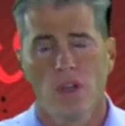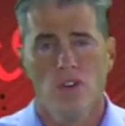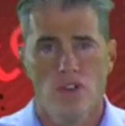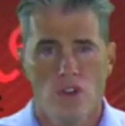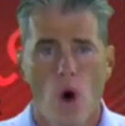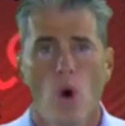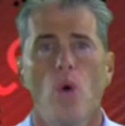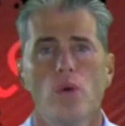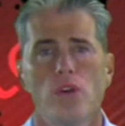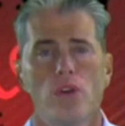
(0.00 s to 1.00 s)

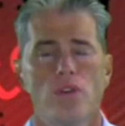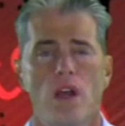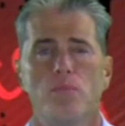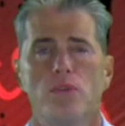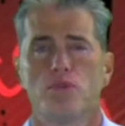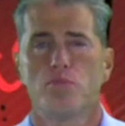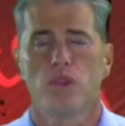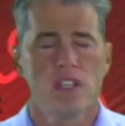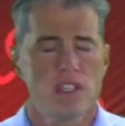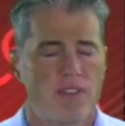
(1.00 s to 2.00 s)
Know your numbers.
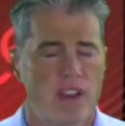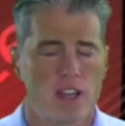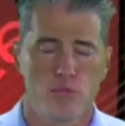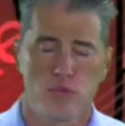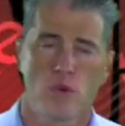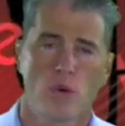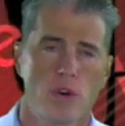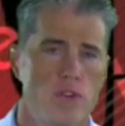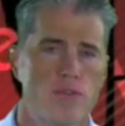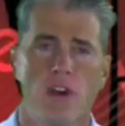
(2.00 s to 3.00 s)
Please, if I can implore
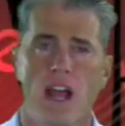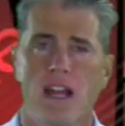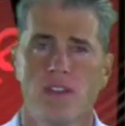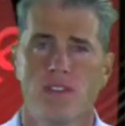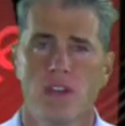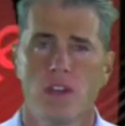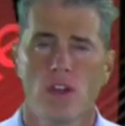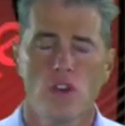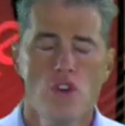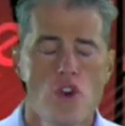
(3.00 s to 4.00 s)
you for
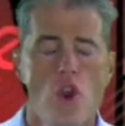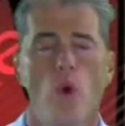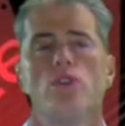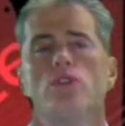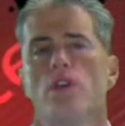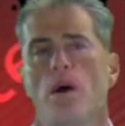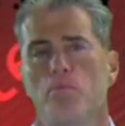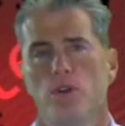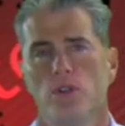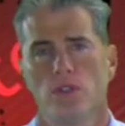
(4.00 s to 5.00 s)
anything, know your
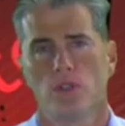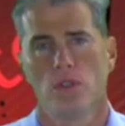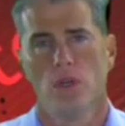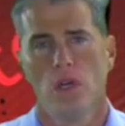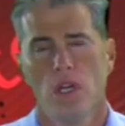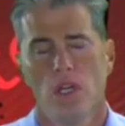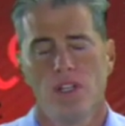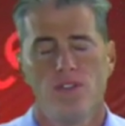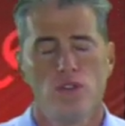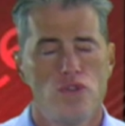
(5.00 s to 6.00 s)
numbers.
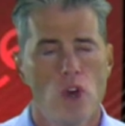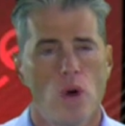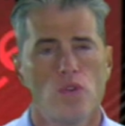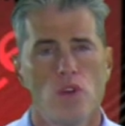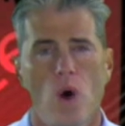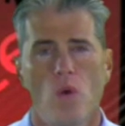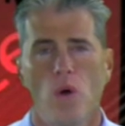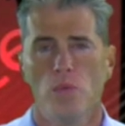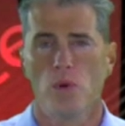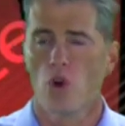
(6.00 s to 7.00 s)
If you don't know
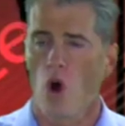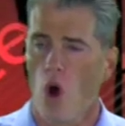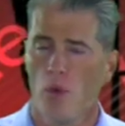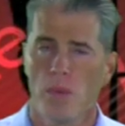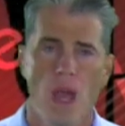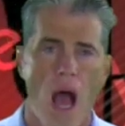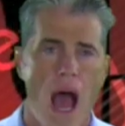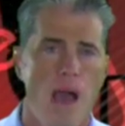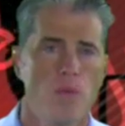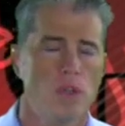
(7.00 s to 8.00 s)
them, call me.
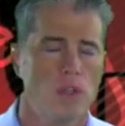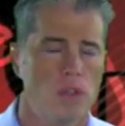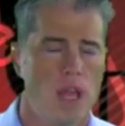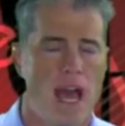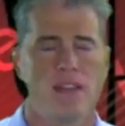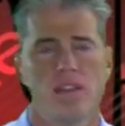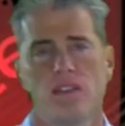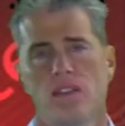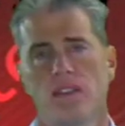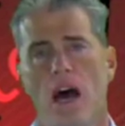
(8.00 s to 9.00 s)
I would gladly
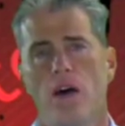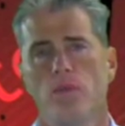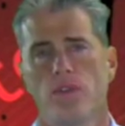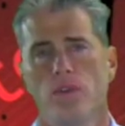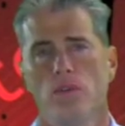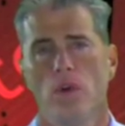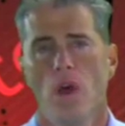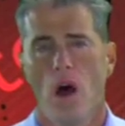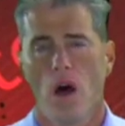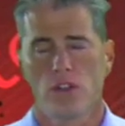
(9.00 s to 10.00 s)
sit down with you.
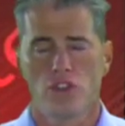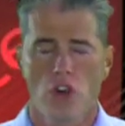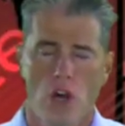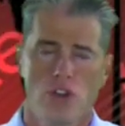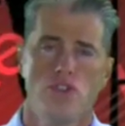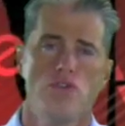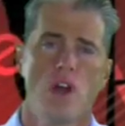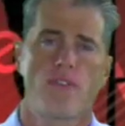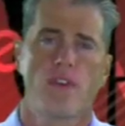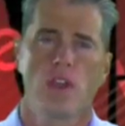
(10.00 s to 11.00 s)
I'll charge you
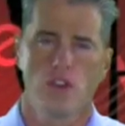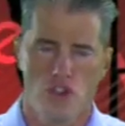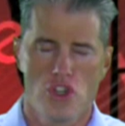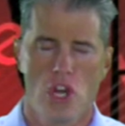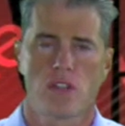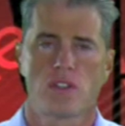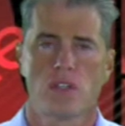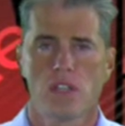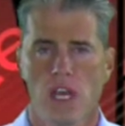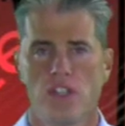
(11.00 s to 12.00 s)
nothing
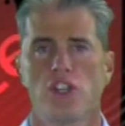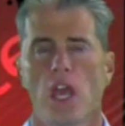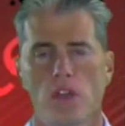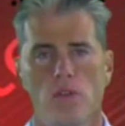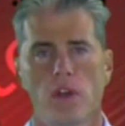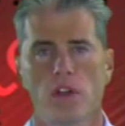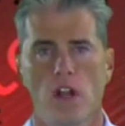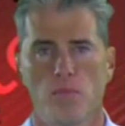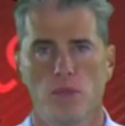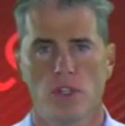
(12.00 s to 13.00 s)
just to educate you on your
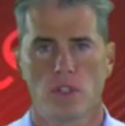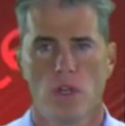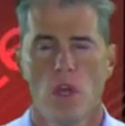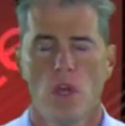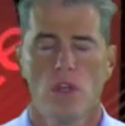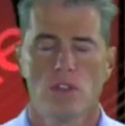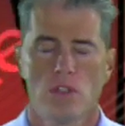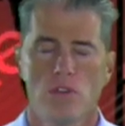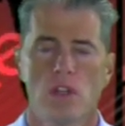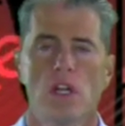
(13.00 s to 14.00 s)
numbers so
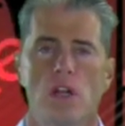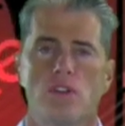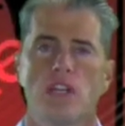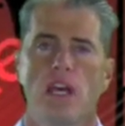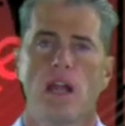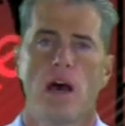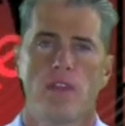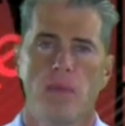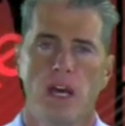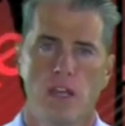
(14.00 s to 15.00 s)
you can understand how
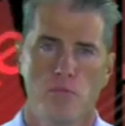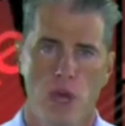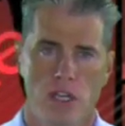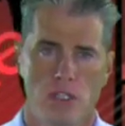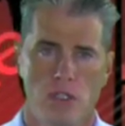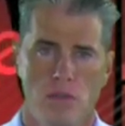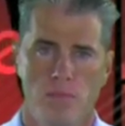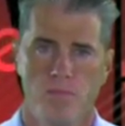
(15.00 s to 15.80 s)
they might impact you.